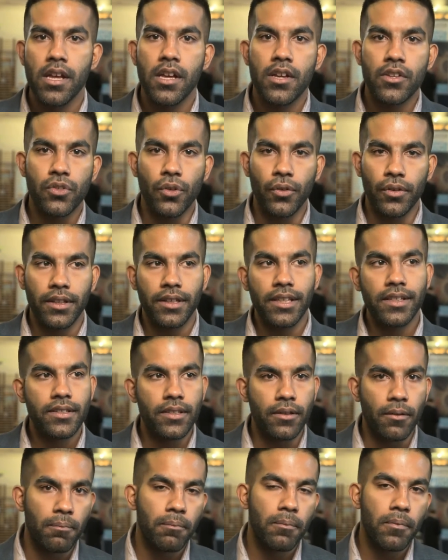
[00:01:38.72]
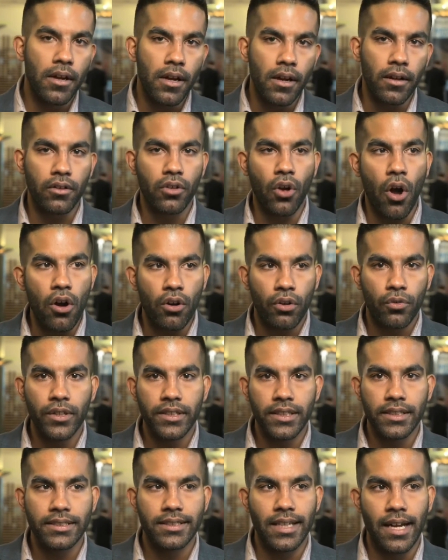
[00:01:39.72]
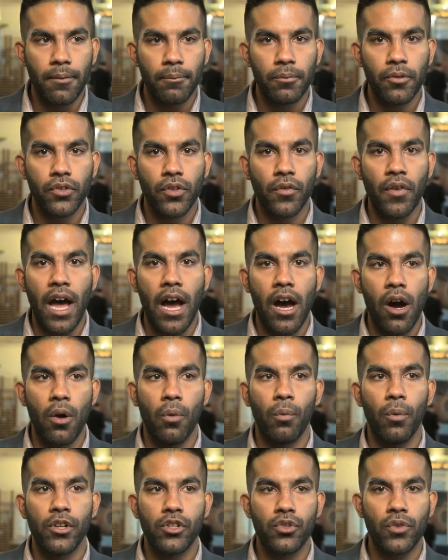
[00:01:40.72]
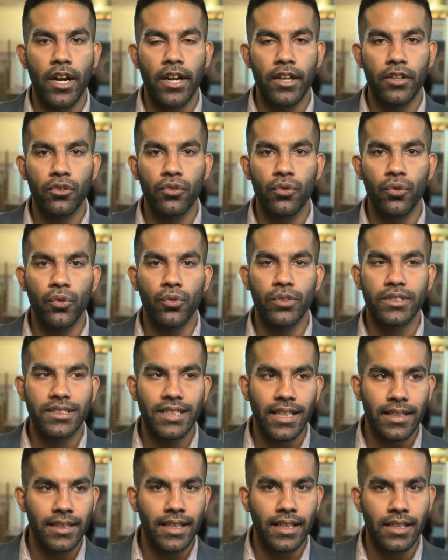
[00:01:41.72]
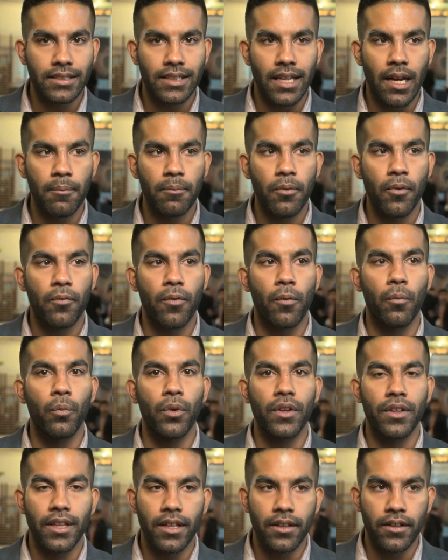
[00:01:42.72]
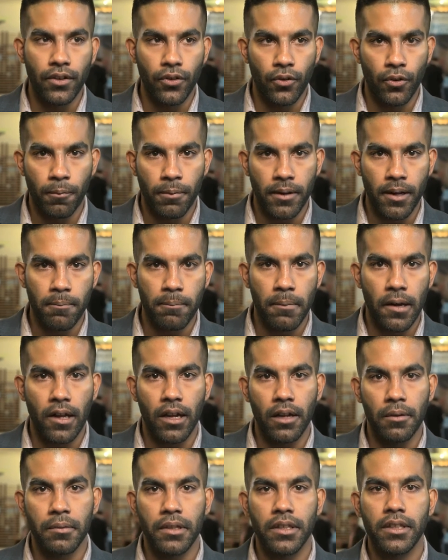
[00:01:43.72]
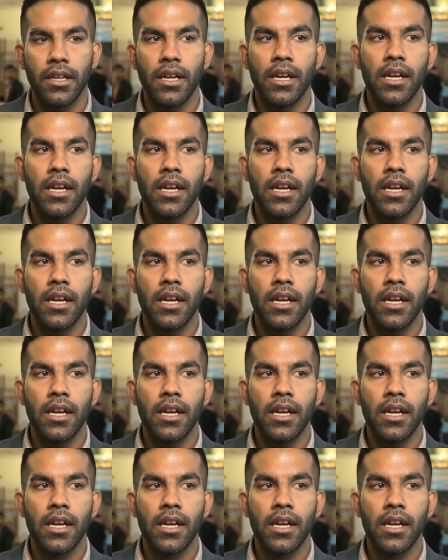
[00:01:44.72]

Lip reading: So these are concrete examples of how we're trying to set the example from within the European Parliament.